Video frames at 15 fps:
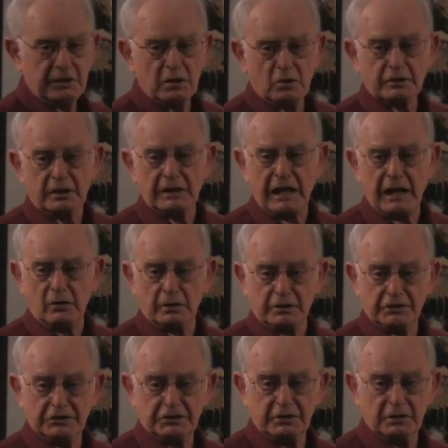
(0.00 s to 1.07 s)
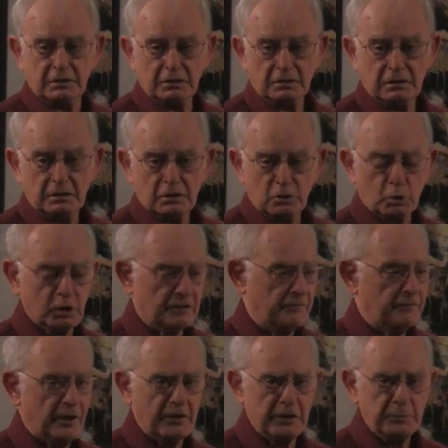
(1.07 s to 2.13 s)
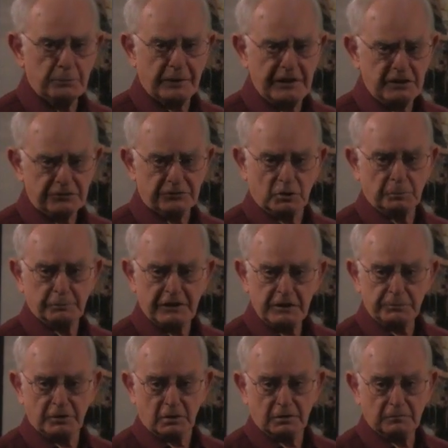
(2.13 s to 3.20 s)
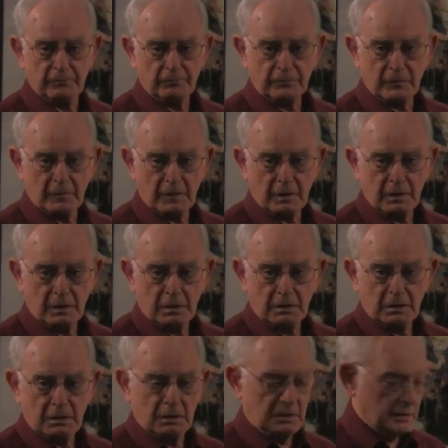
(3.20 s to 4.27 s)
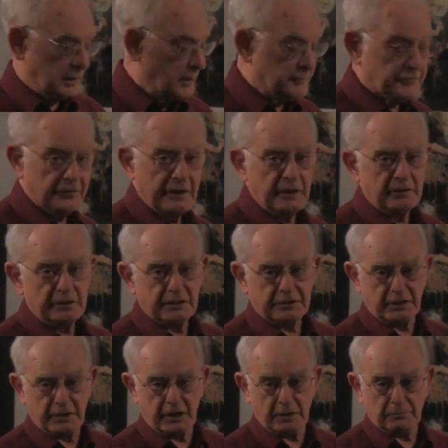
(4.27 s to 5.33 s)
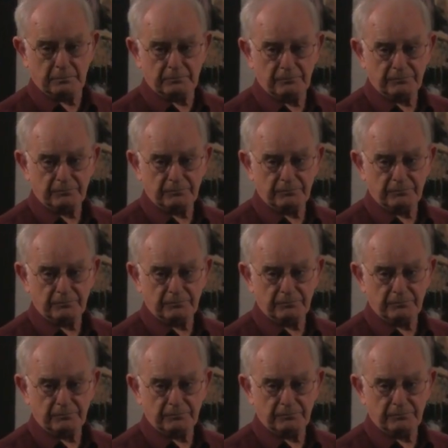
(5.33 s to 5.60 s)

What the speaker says: the Okinawans, who were very peaceful people, inferior to them.